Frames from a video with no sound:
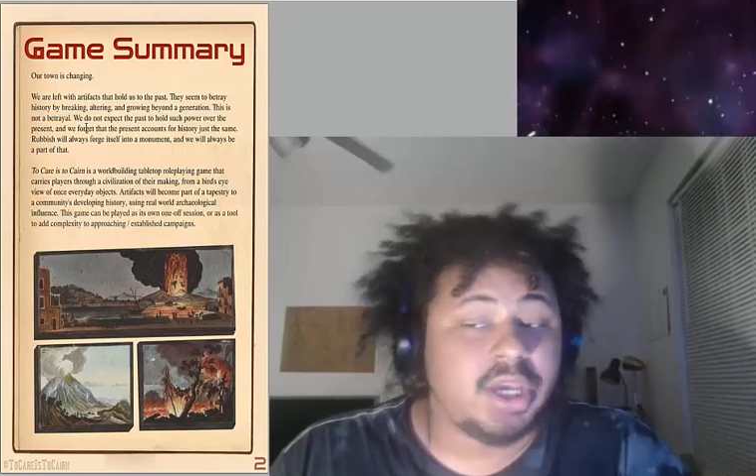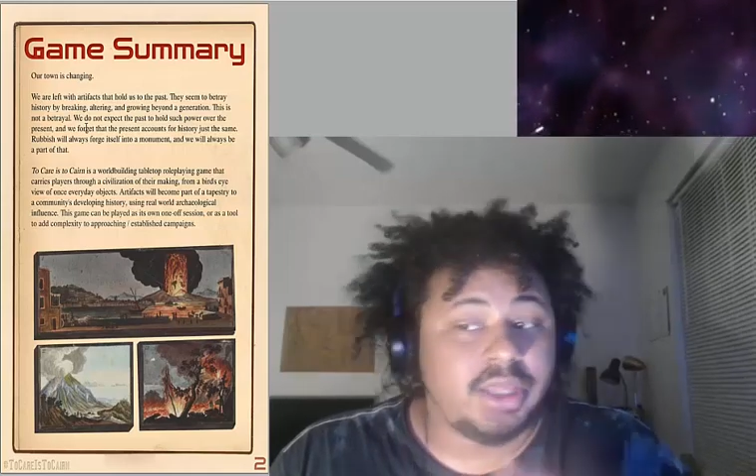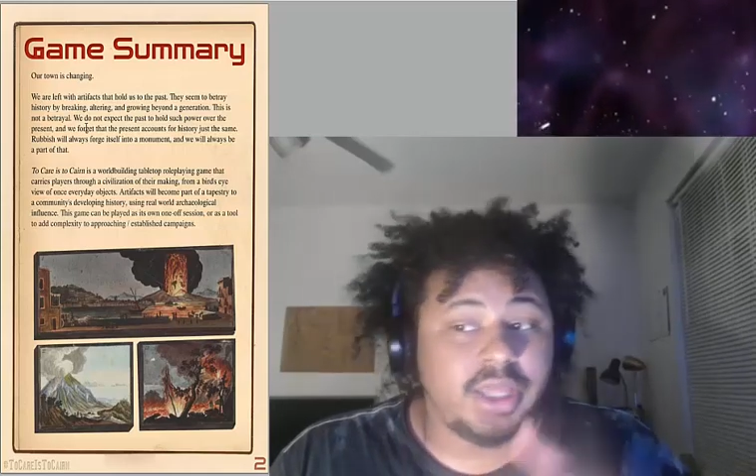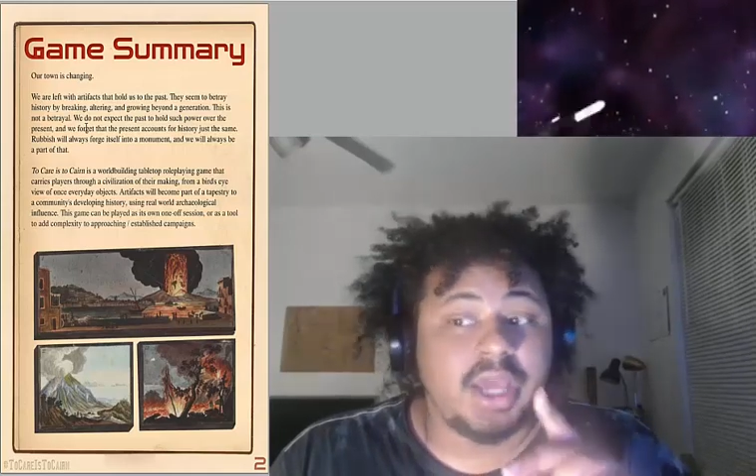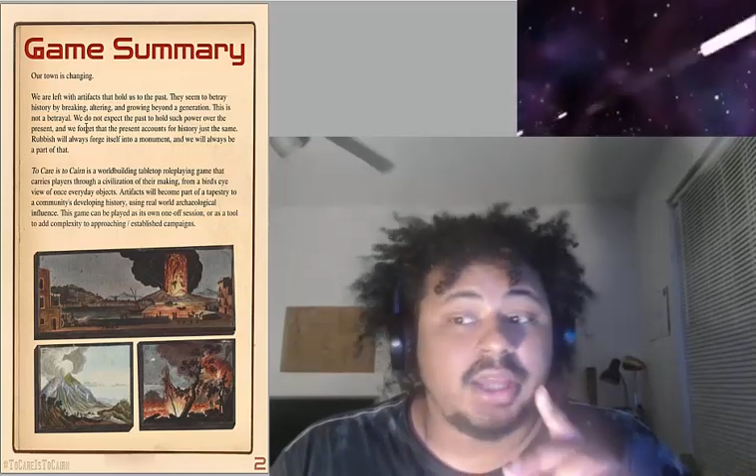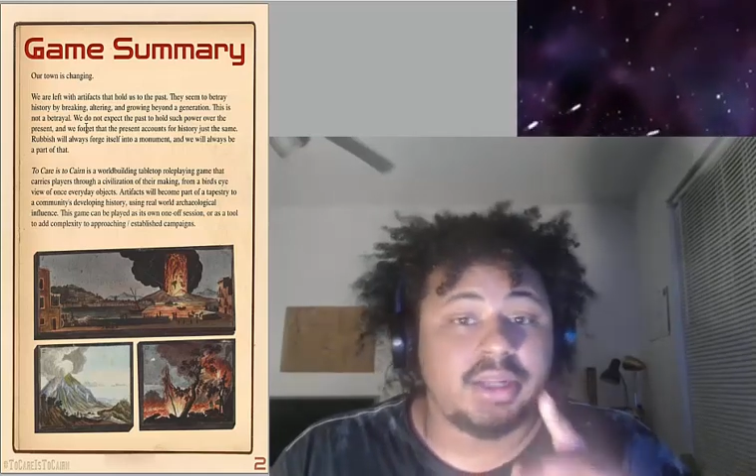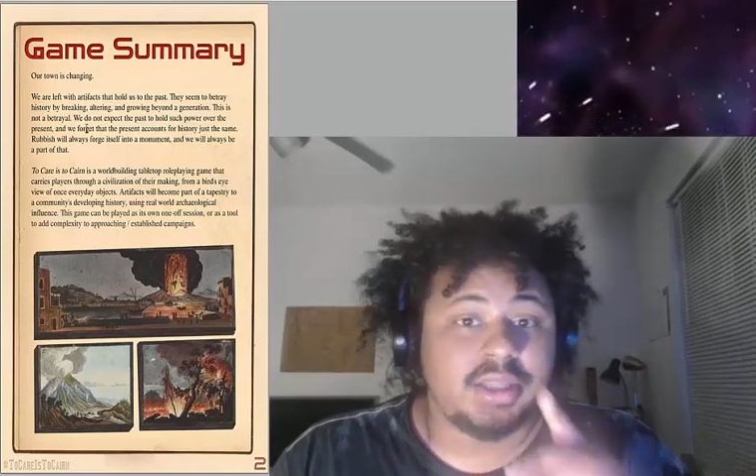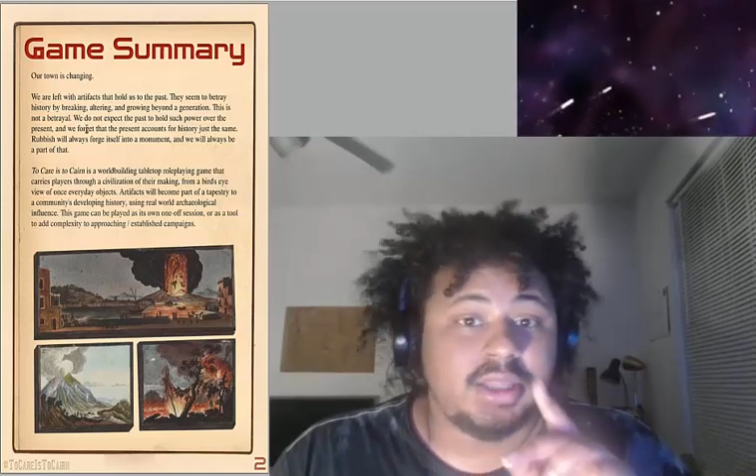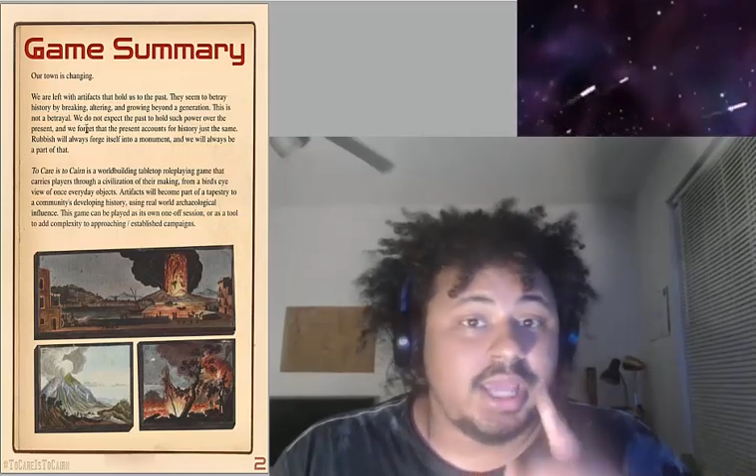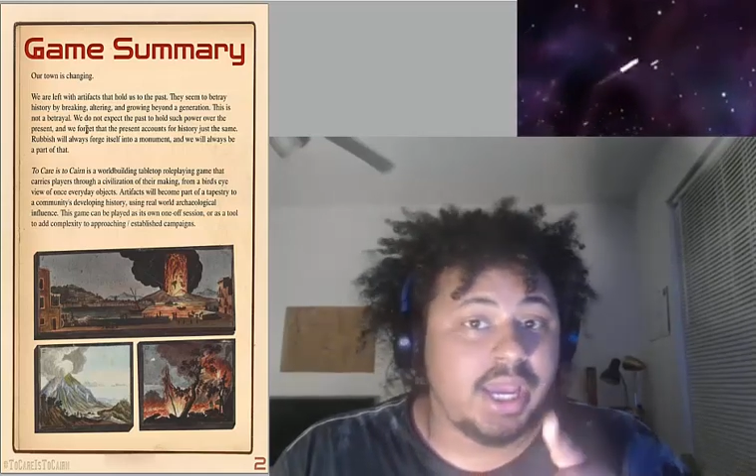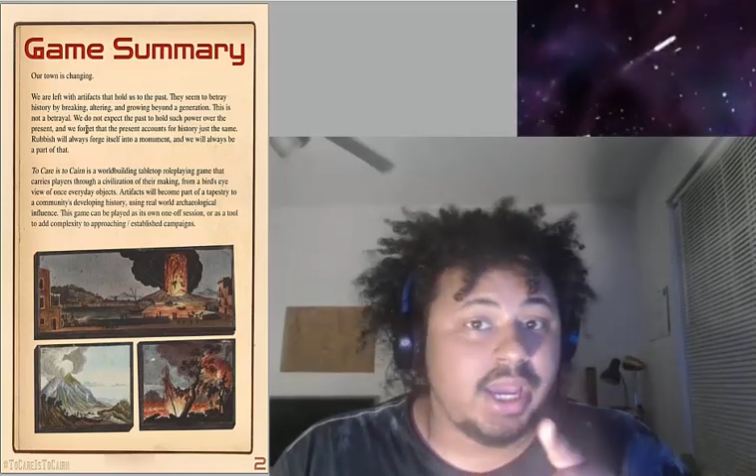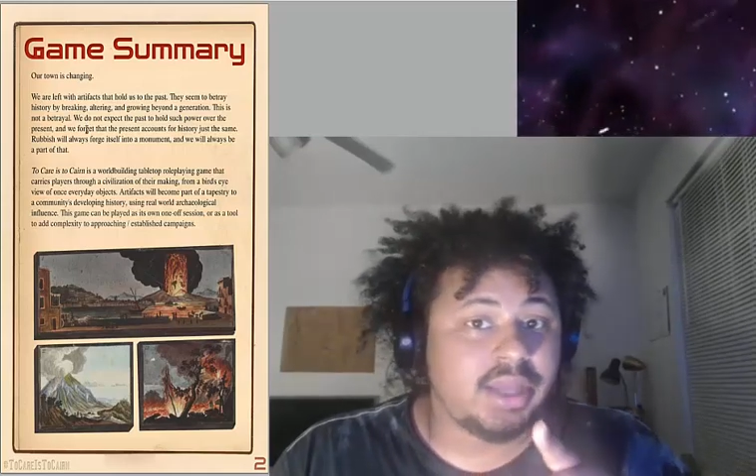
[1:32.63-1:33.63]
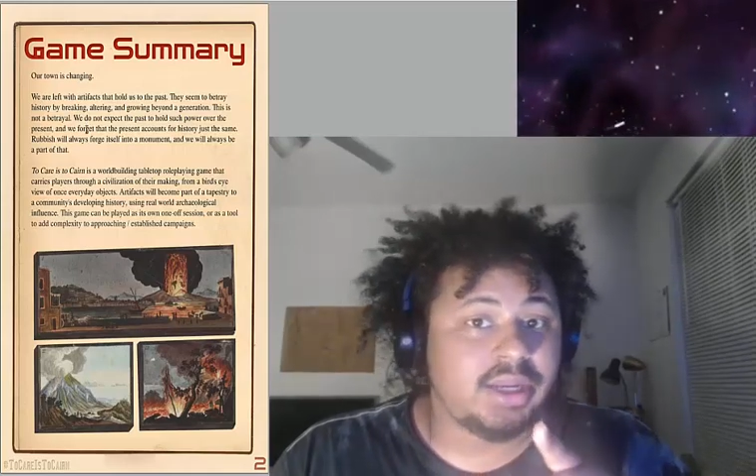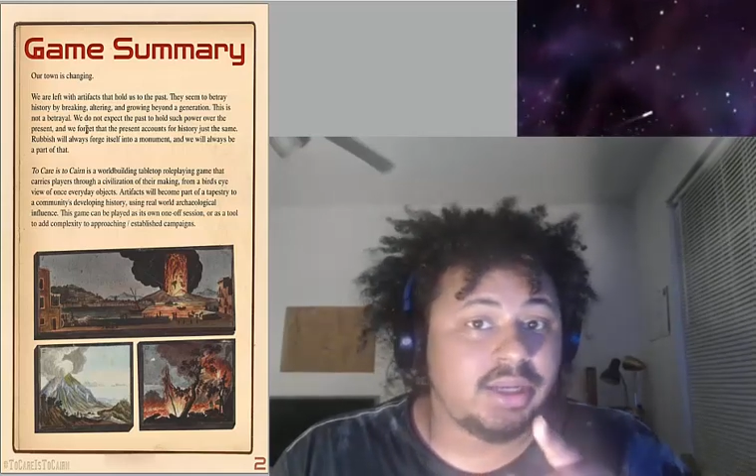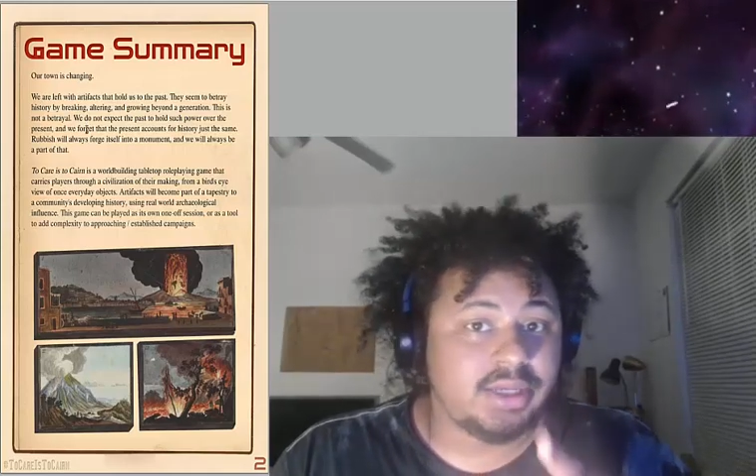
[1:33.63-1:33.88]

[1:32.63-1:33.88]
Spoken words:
Hey, that